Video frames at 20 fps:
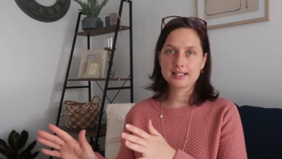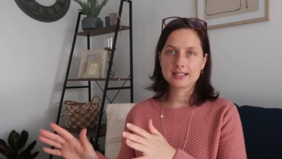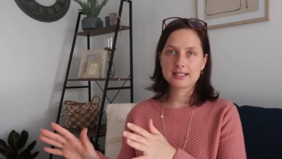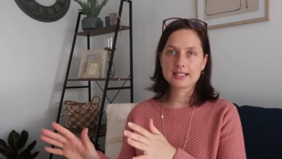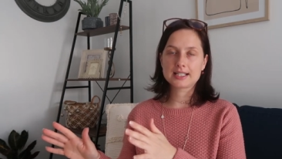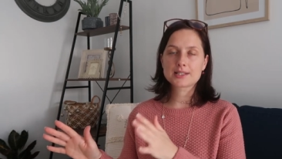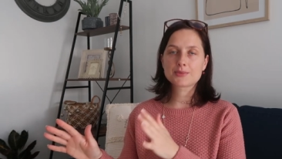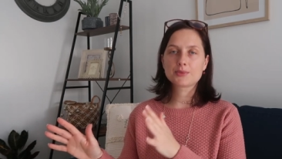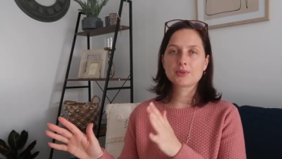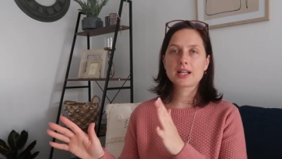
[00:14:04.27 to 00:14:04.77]

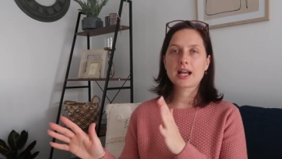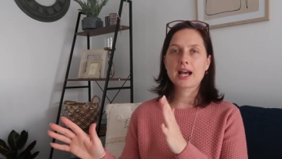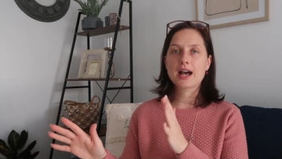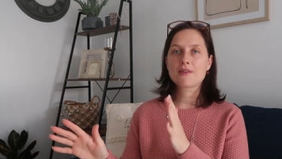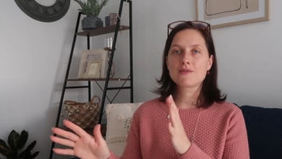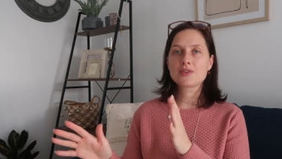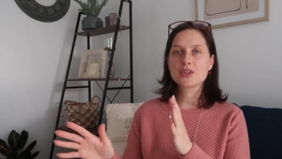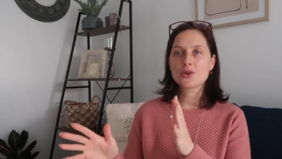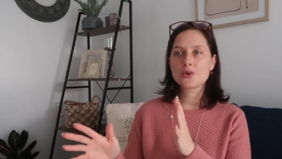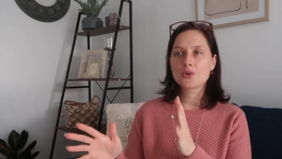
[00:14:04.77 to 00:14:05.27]
This will
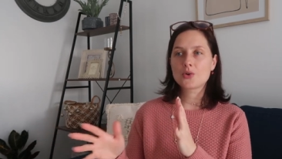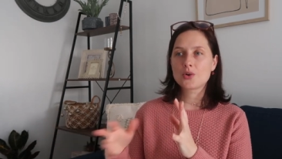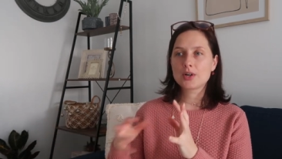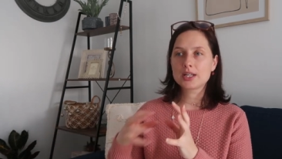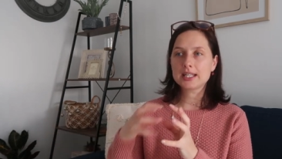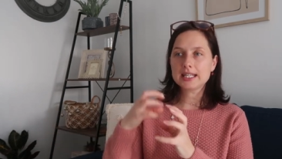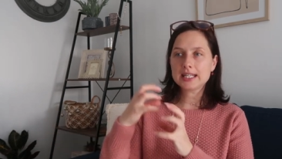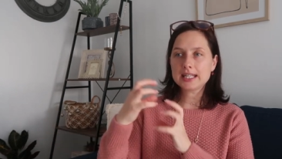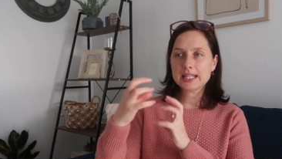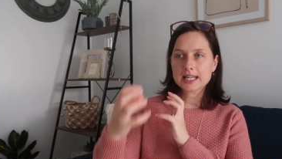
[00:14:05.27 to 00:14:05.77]
have your
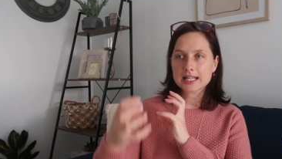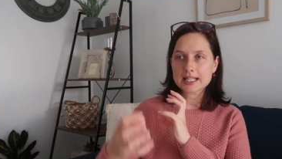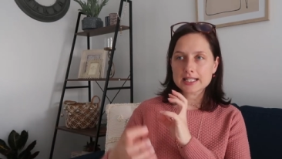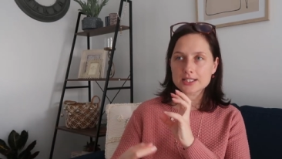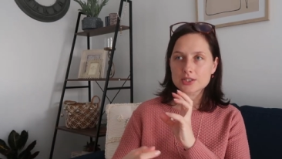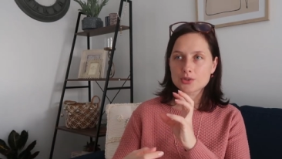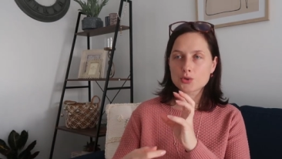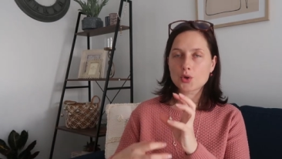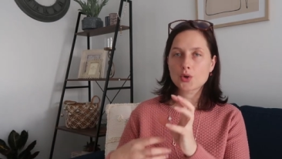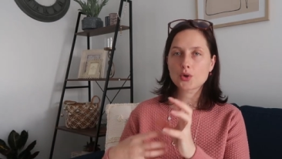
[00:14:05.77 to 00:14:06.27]
E N
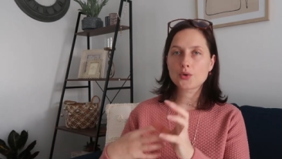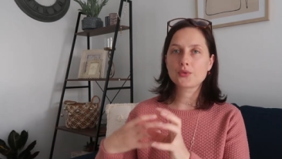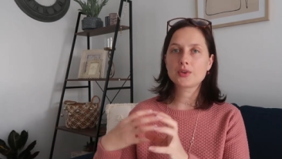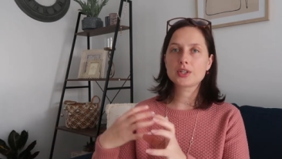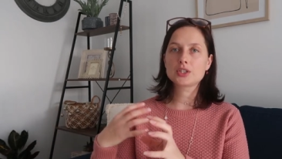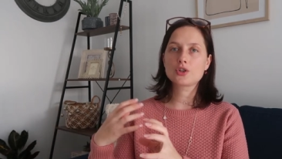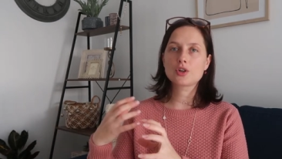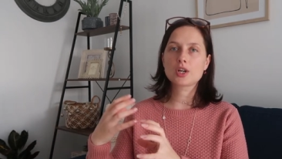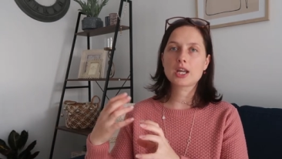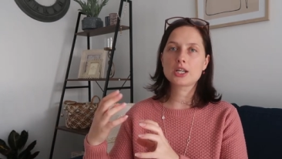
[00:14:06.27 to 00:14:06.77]
sort of
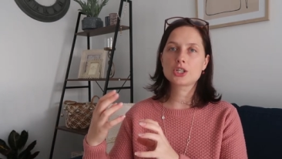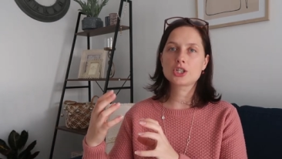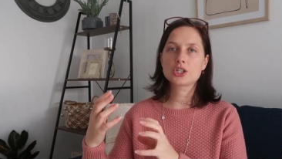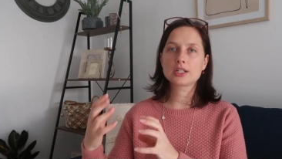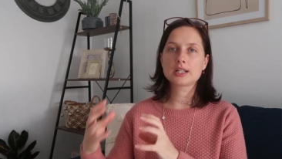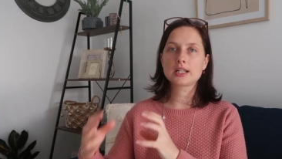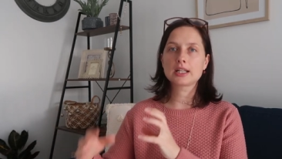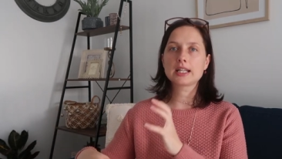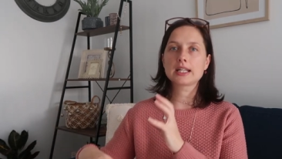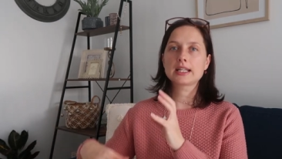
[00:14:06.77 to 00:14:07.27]

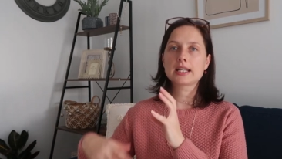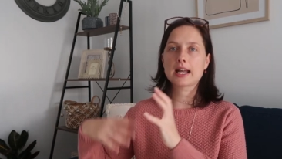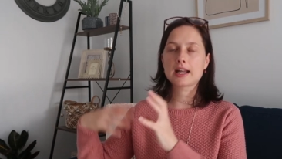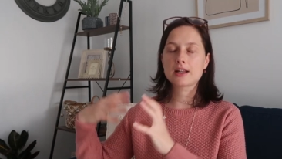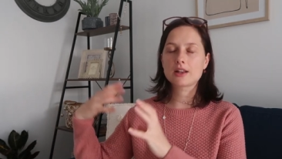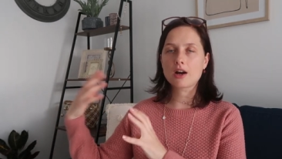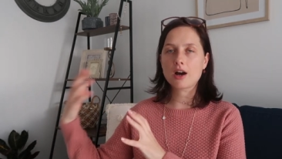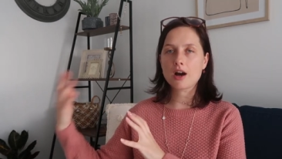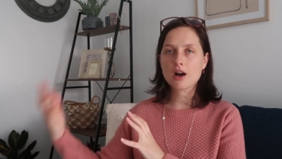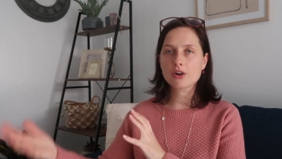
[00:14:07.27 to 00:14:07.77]
education in it
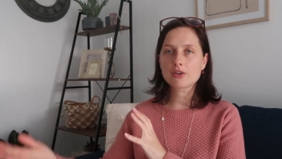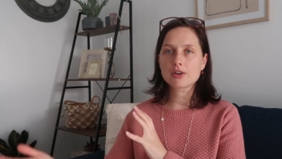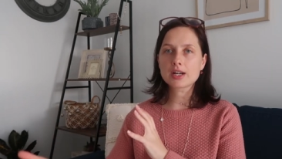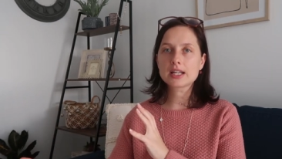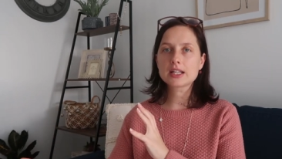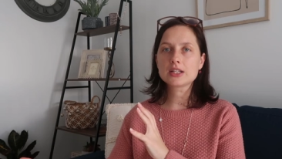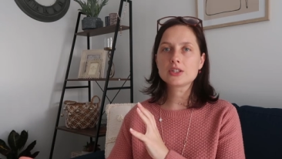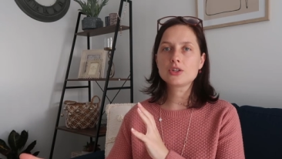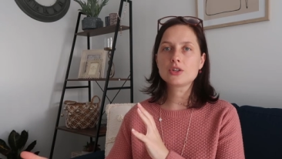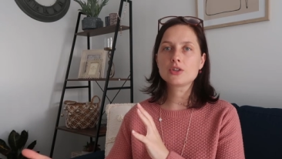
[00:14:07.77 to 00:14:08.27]
and R
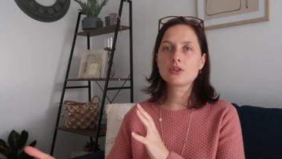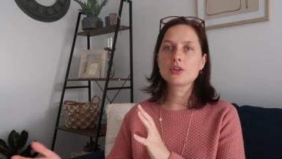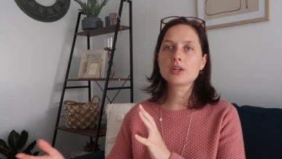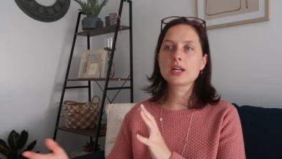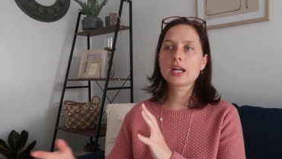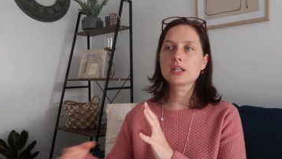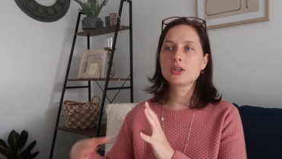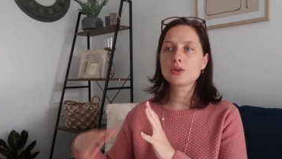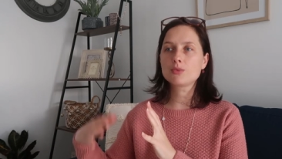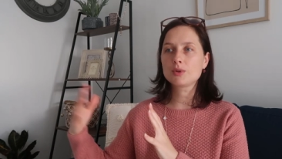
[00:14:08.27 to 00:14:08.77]
N, you know,
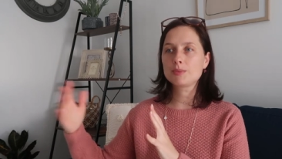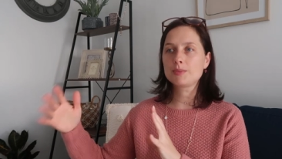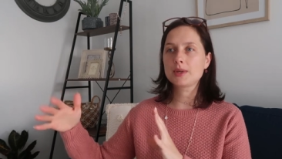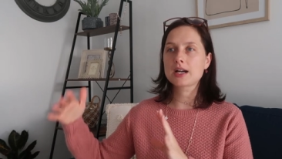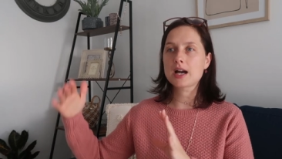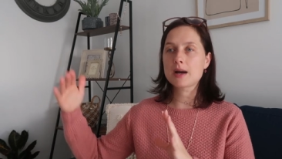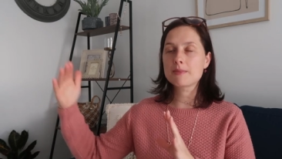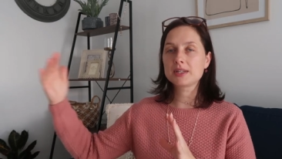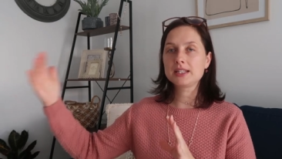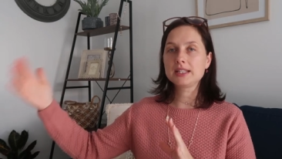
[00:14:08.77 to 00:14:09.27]
and you will
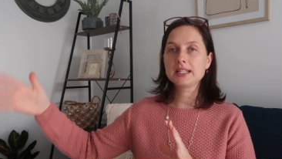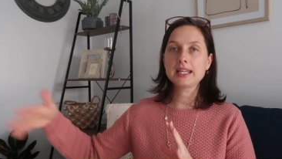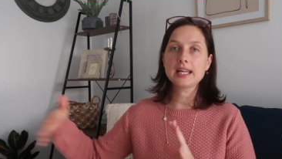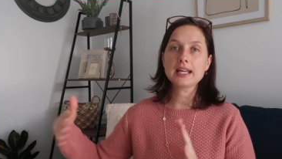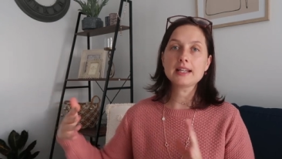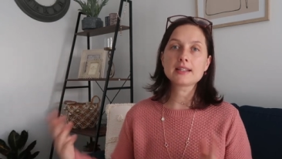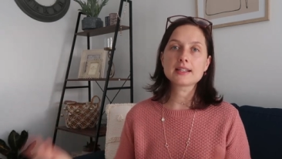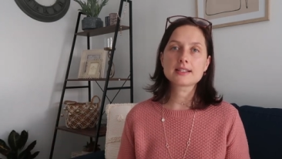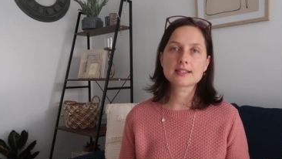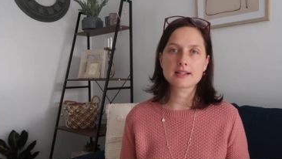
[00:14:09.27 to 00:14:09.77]
become in the
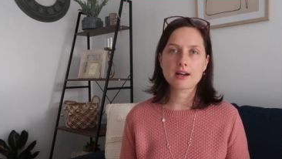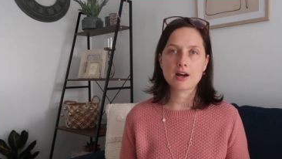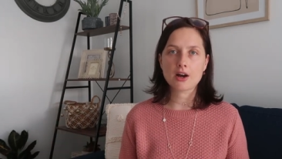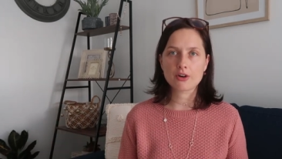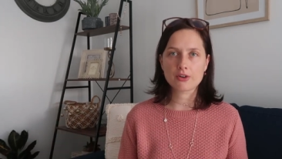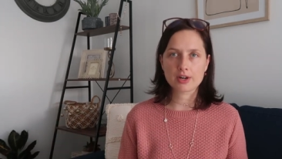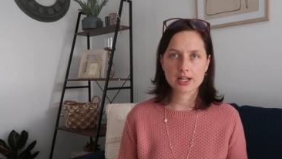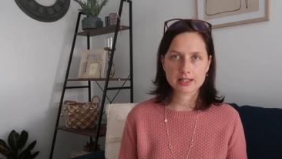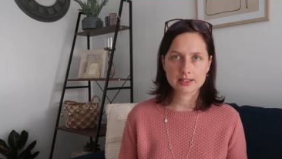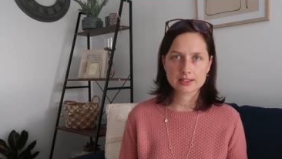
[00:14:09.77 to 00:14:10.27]
end as
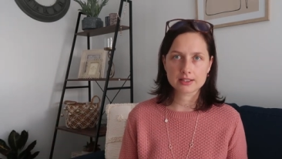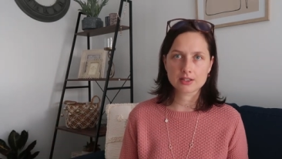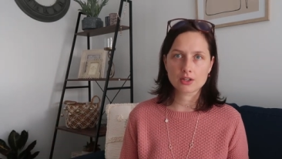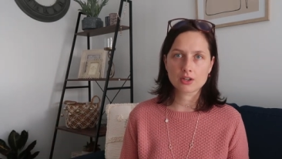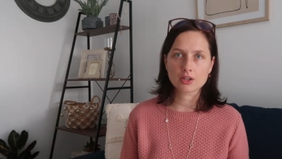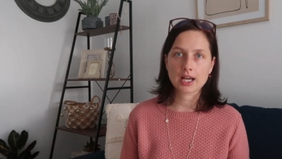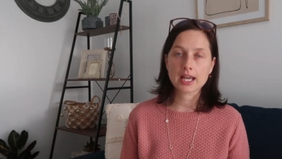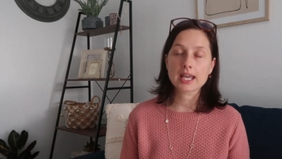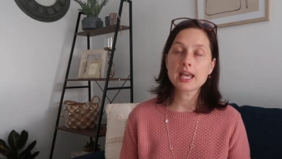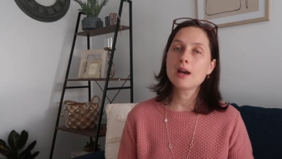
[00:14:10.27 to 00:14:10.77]
R N,
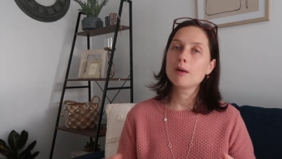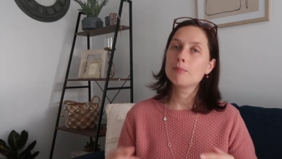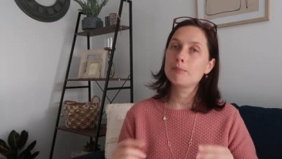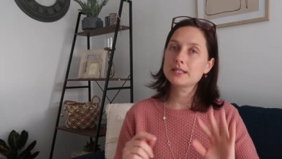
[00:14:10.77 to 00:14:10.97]
okay?